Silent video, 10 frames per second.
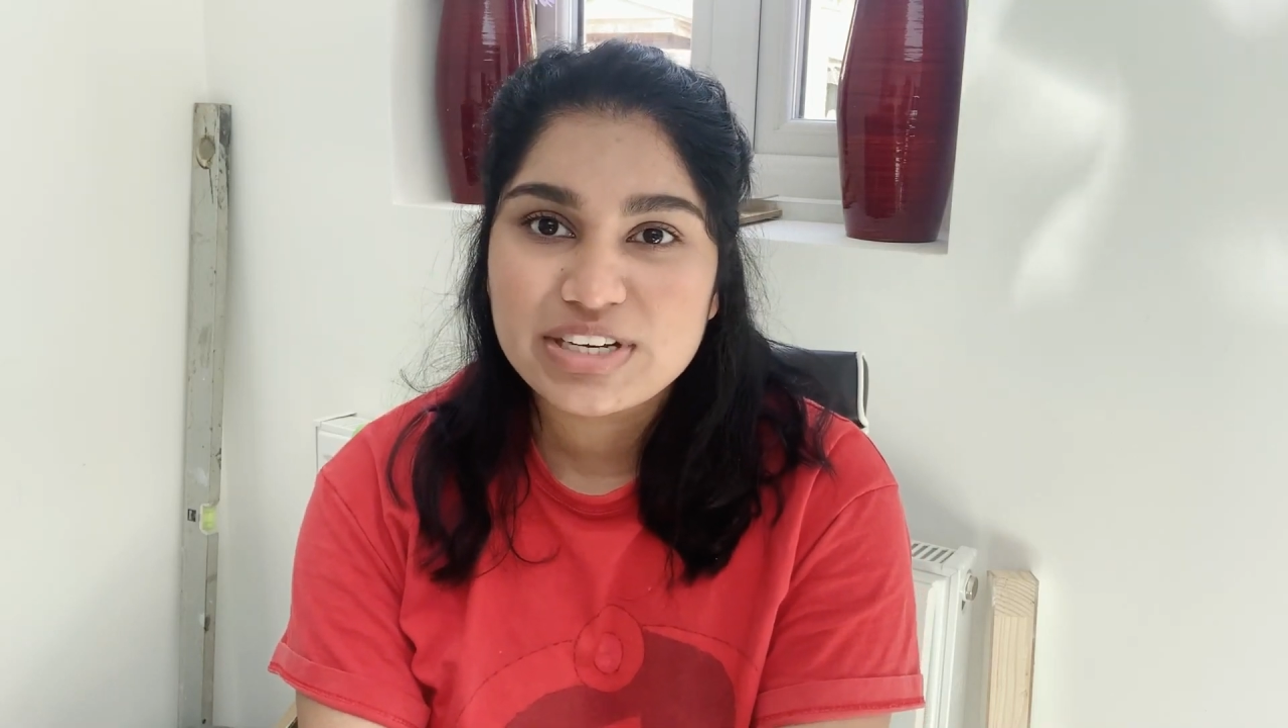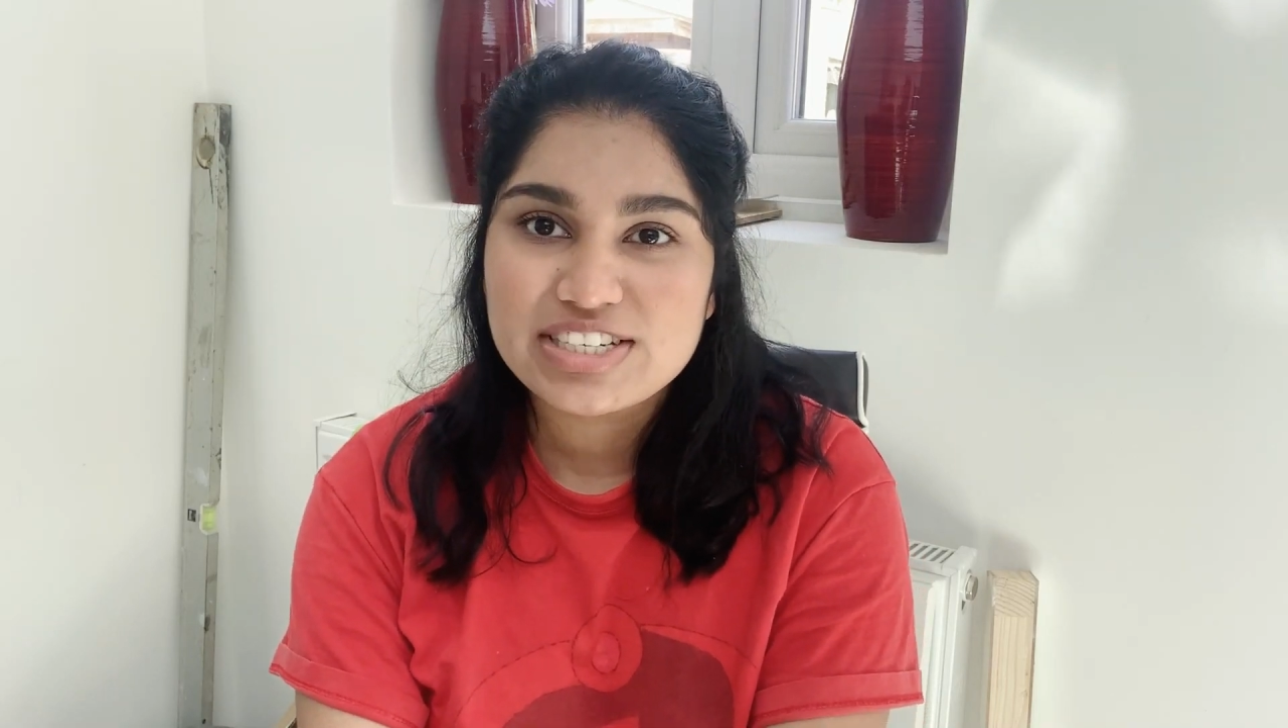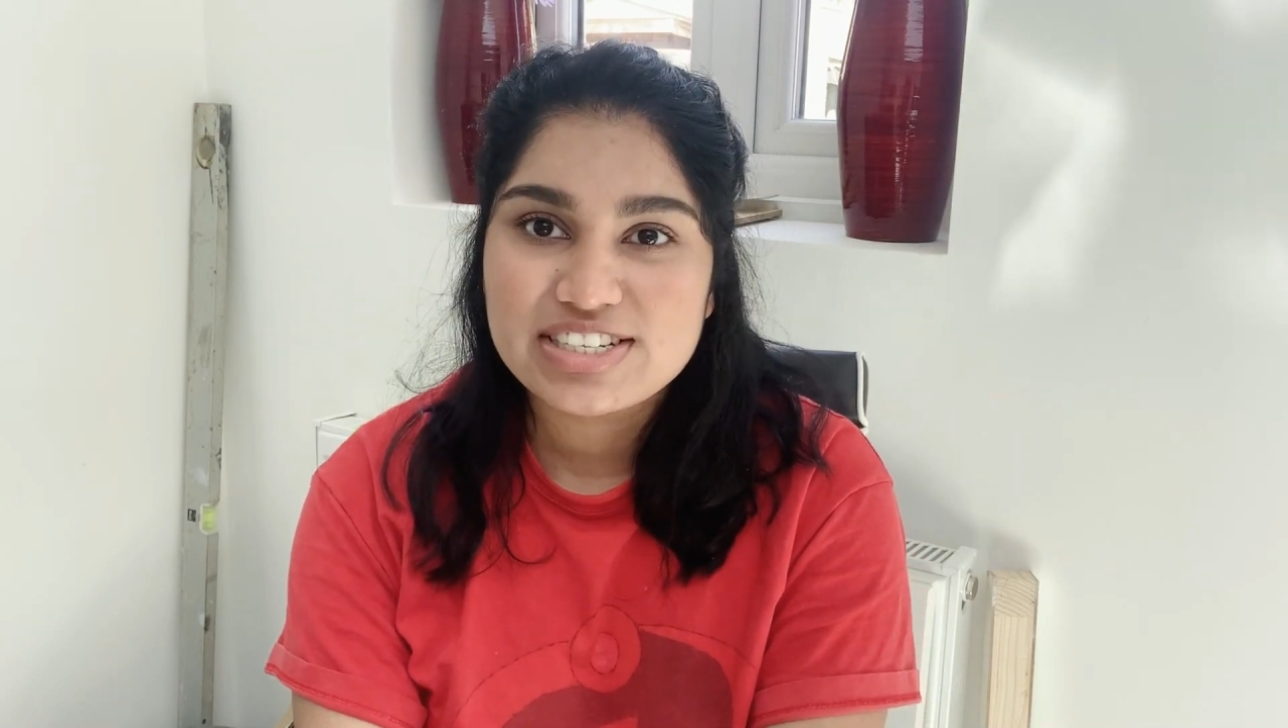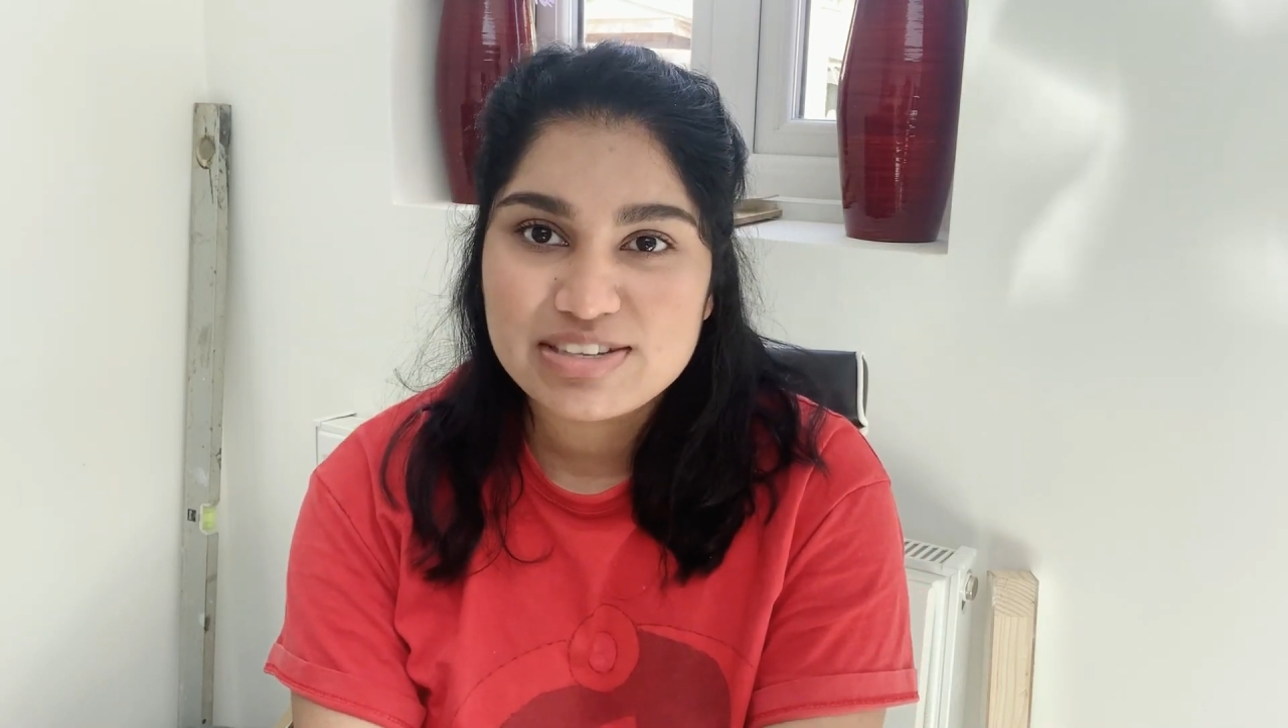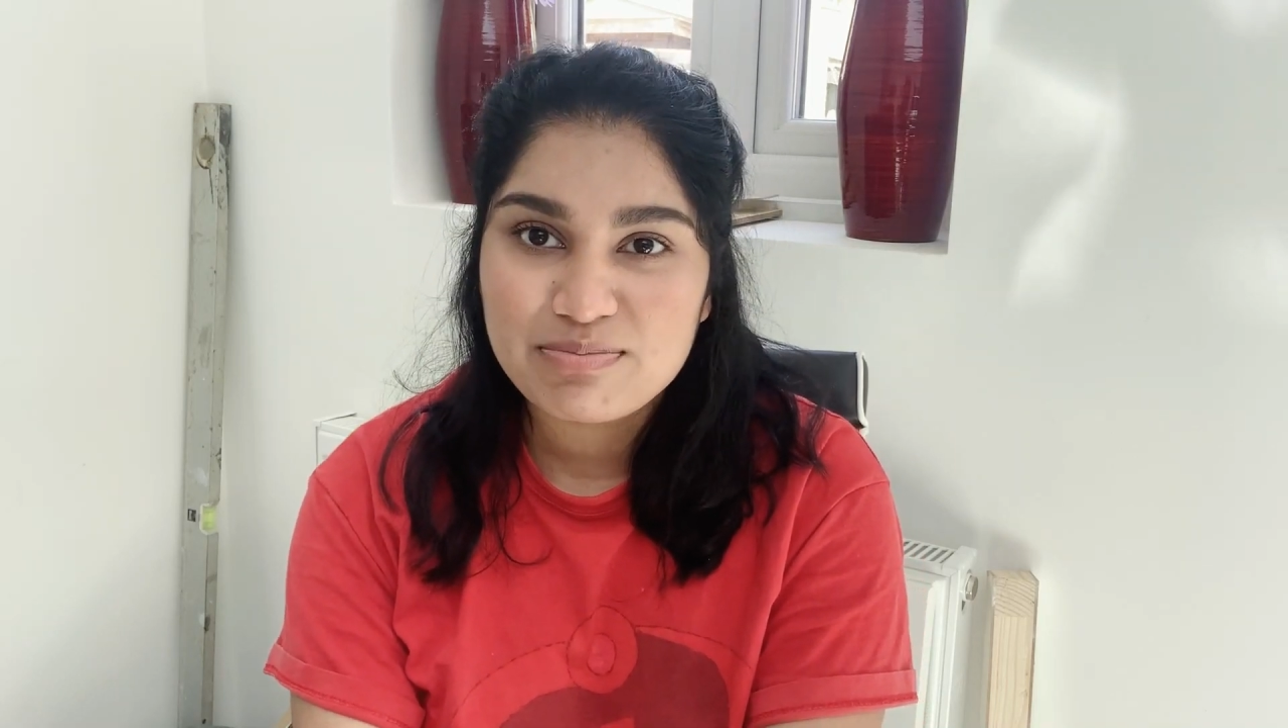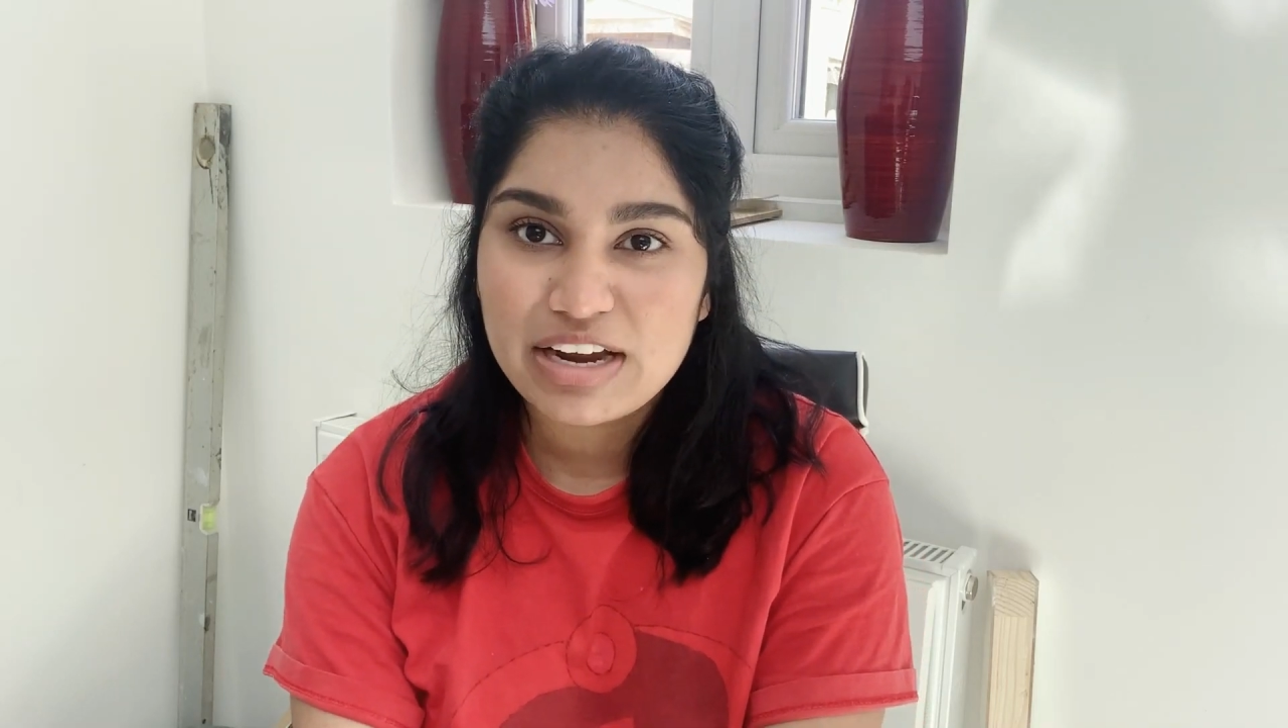missions in